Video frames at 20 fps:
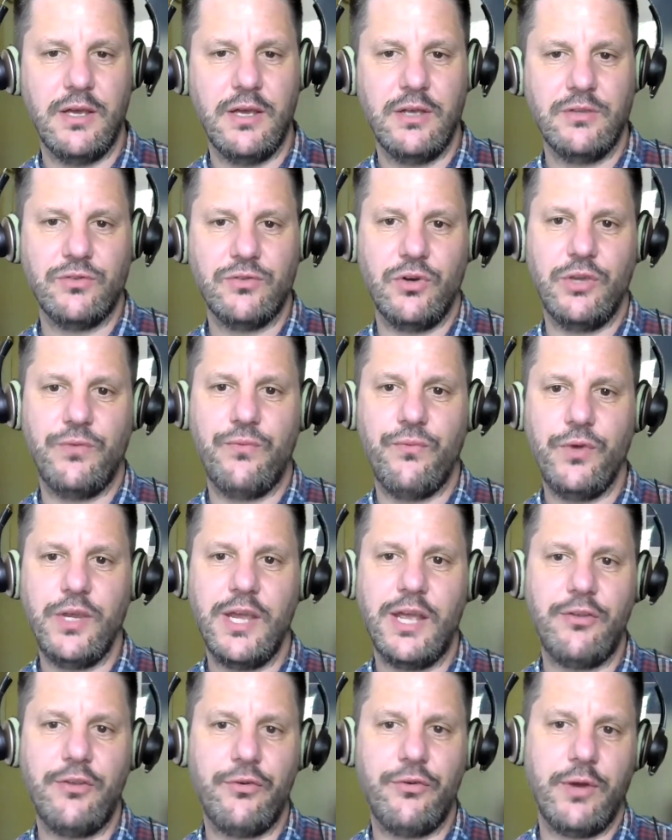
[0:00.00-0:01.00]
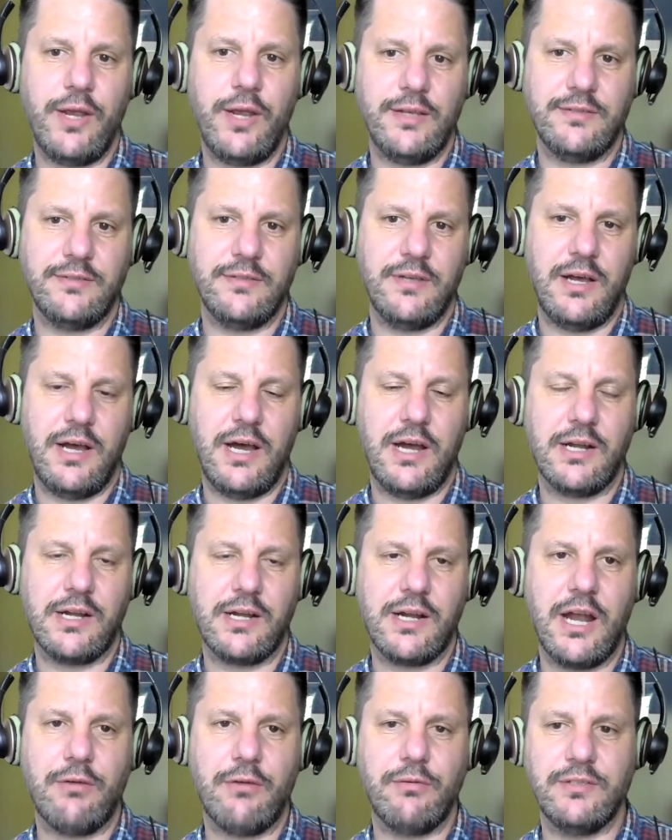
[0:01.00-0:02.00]
So if we address our
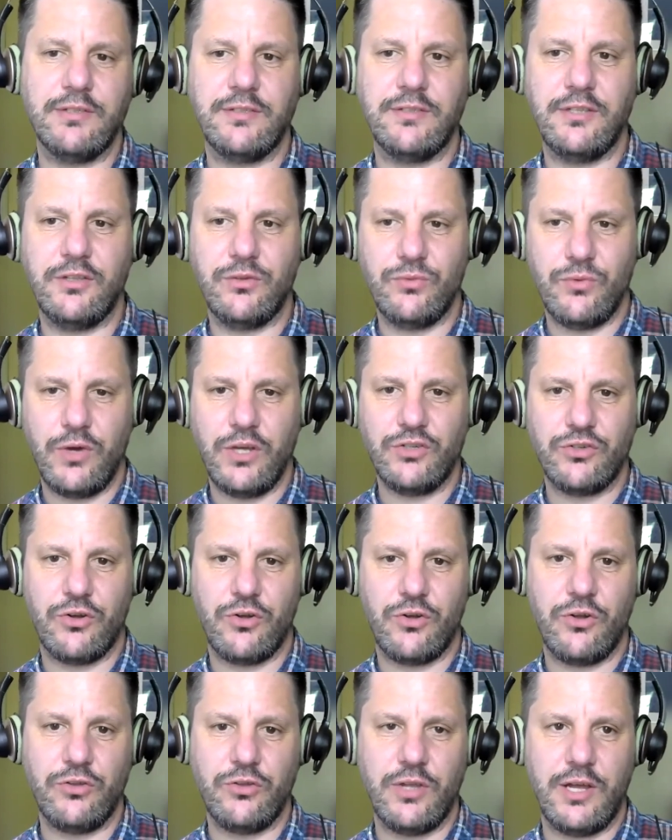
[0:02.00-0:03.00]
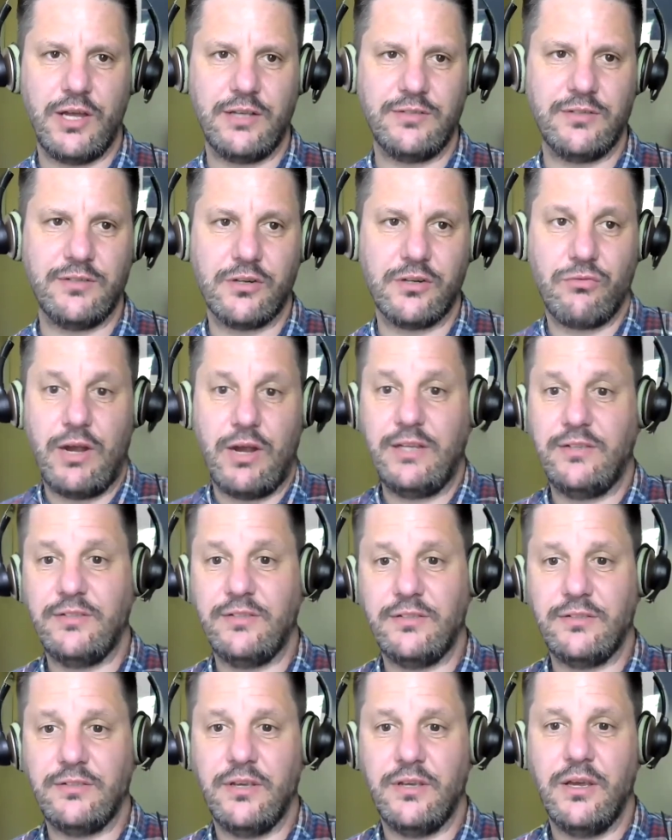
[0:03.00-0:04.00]
current situation not as a
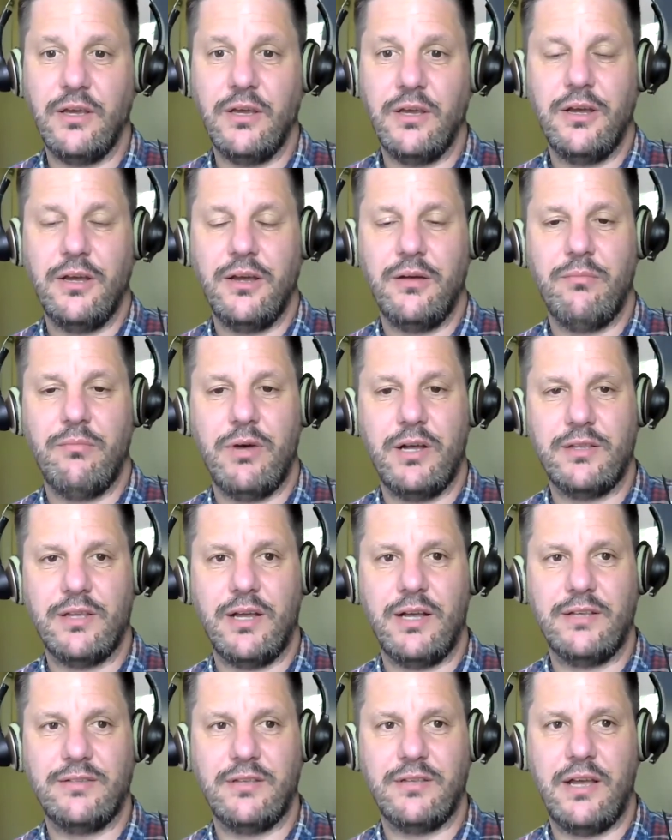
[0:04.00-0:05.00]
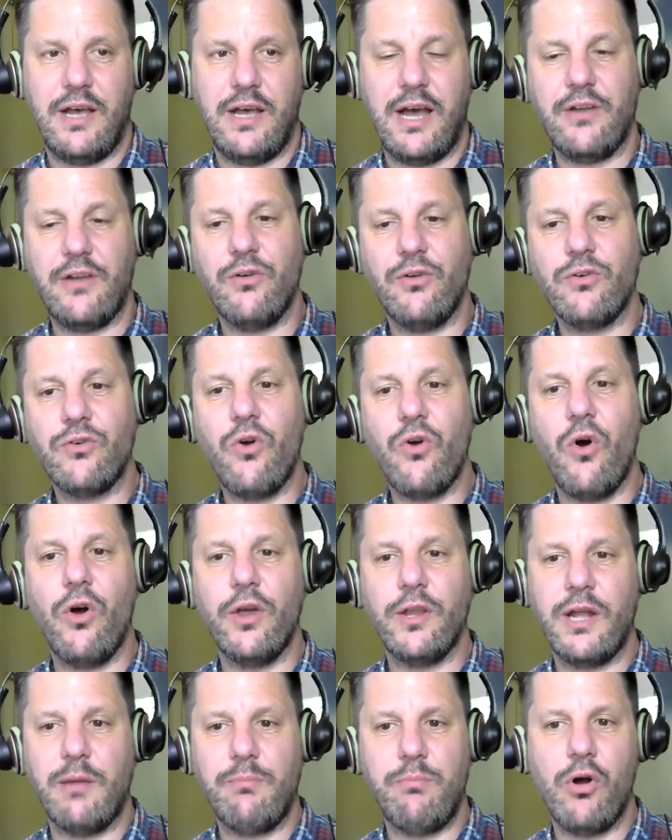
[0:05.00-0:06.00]
crisis, but as an
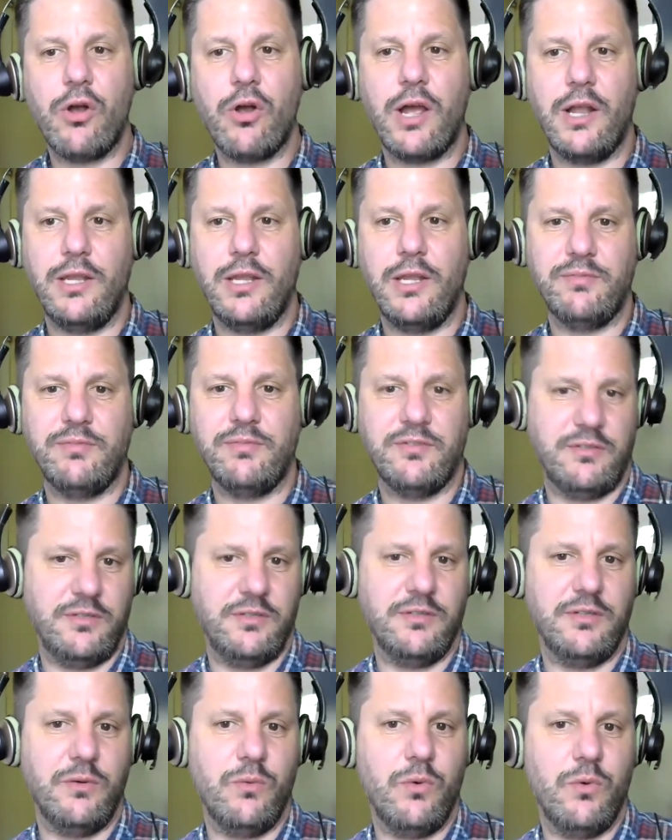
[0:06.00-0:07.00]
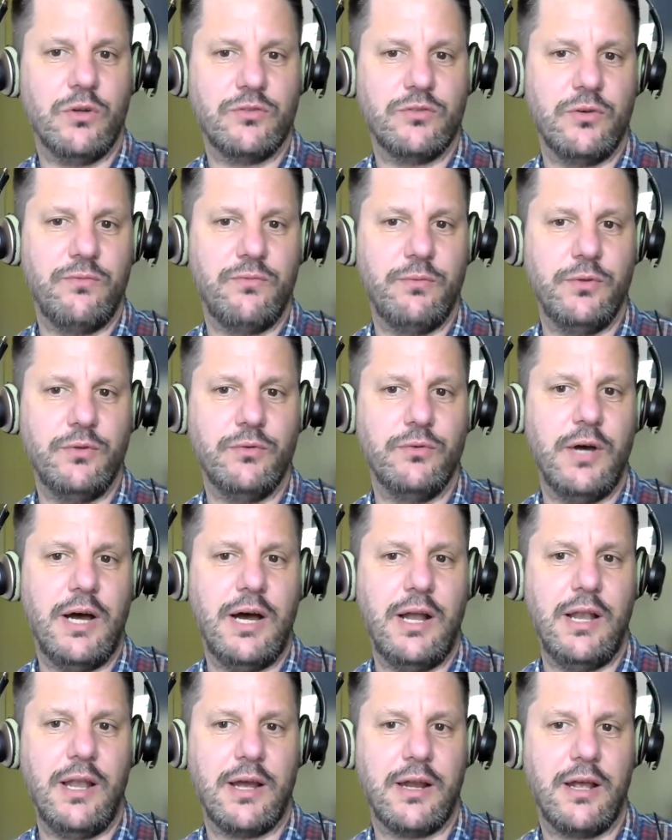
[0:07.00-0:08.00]
ongoing apocalypse, in the words of Bedou
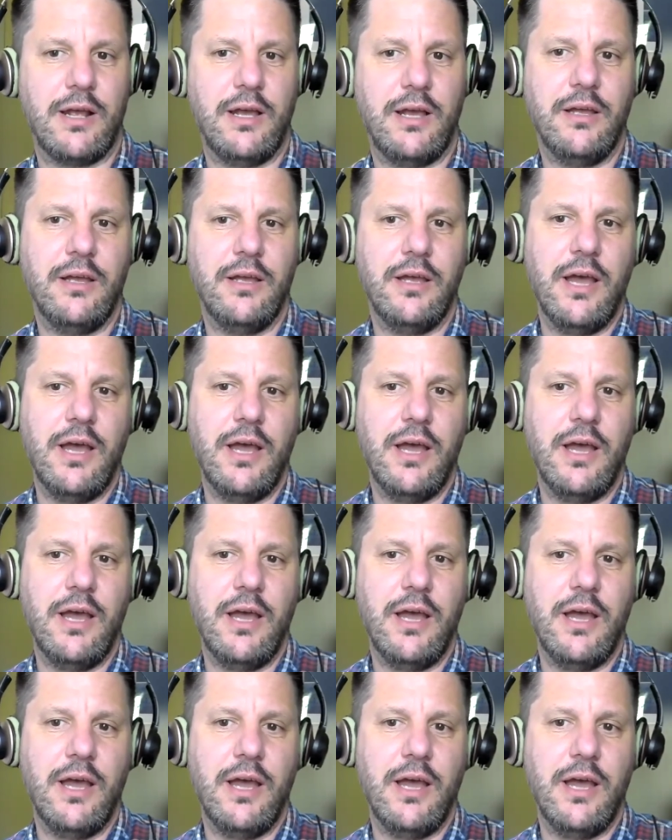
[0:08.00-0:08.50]
Alagra,